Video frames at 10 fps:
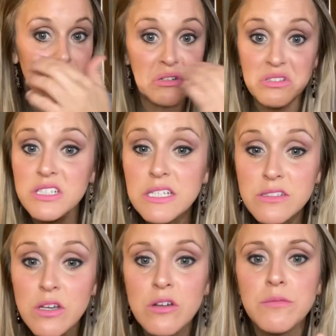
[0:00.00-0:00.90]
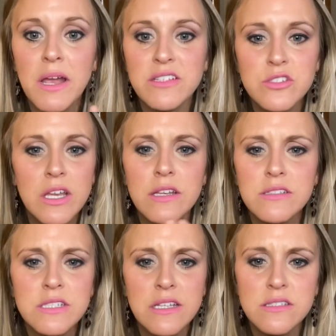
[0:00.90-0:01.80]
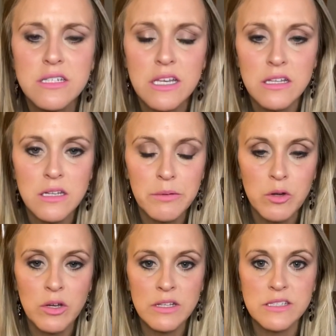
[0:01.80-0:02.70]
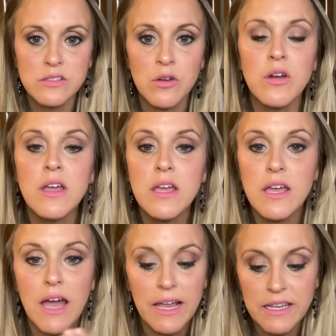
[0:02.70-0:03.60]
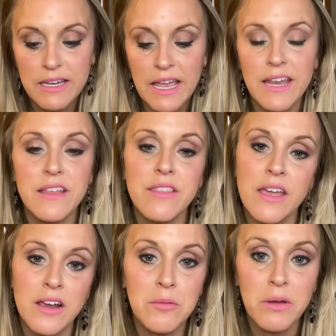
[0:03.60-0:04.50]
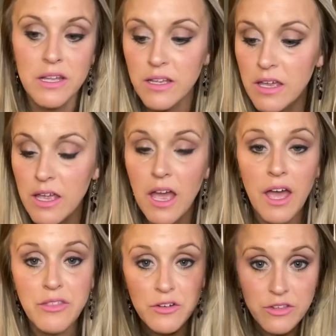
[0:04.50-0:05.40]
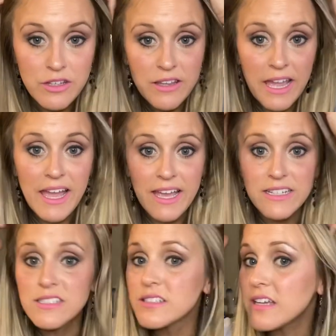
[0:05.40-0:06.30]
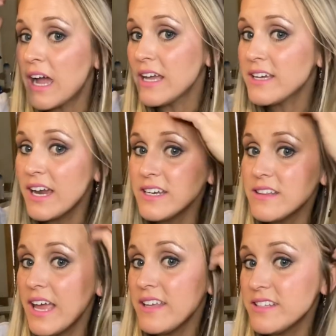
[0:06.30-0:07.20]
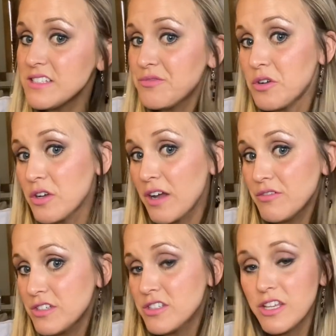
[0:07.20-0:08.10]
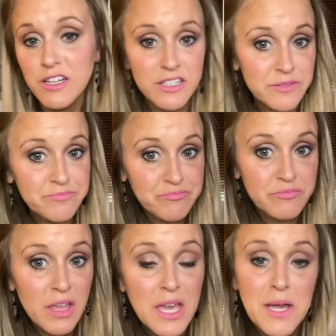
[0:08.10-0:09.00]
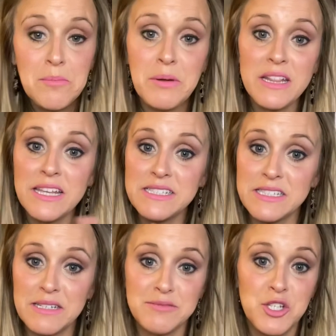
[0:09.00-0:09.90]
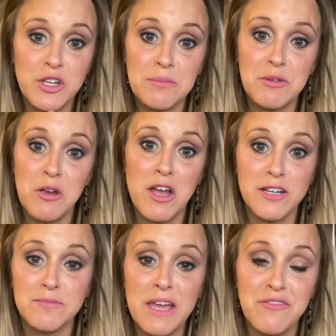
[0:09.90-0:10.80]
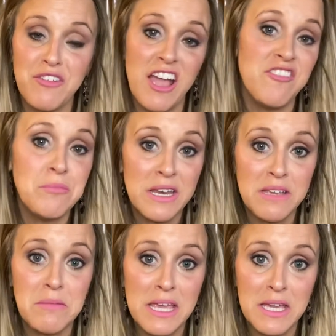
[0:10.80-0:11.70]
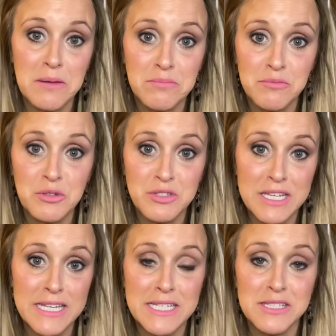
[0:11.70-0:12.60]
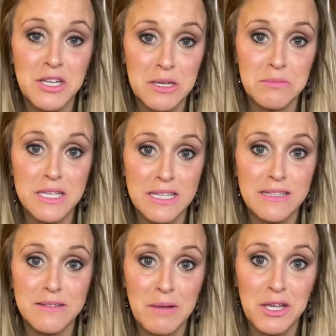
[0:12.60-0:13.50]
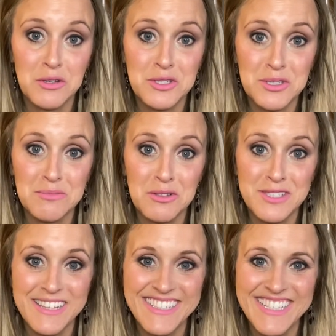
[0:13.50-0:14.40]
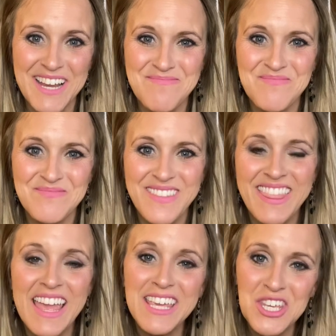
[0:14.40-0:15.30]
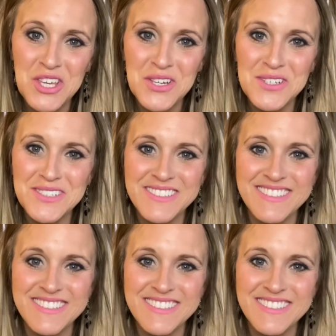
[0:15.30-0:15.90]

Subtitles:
T-zone. My chin tends to get a little bit oily, so I can add it there. But other than that, I kind of like this full coverage look. But listen, don't get me wrong, that 5-minute makeup routine is gonna be my go-to most of the time. Thank you.